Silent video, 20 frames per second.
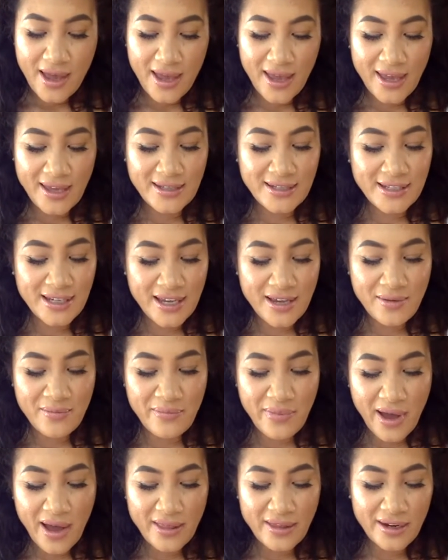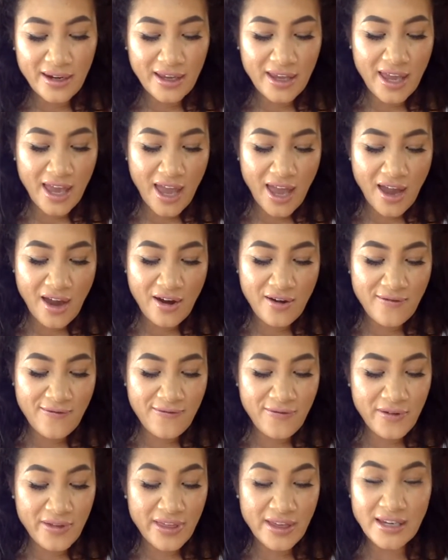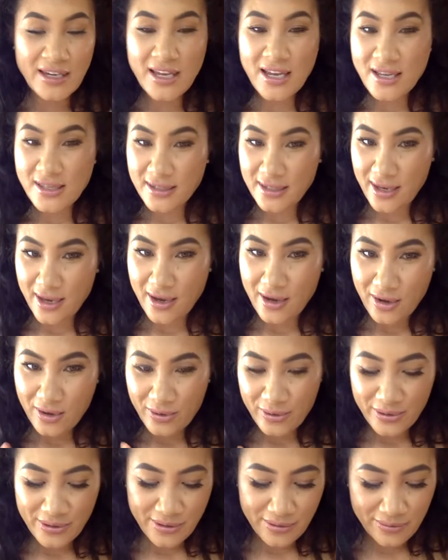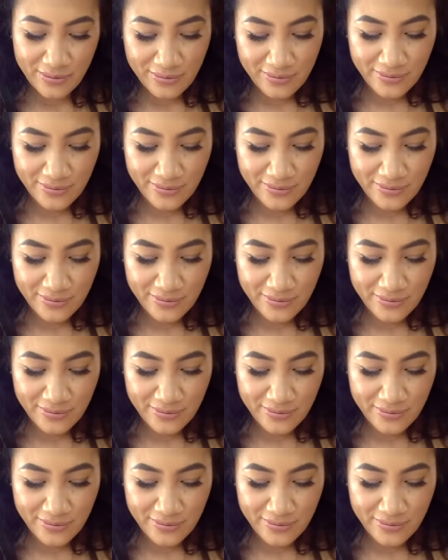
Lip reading: and didn't bother to care for the details,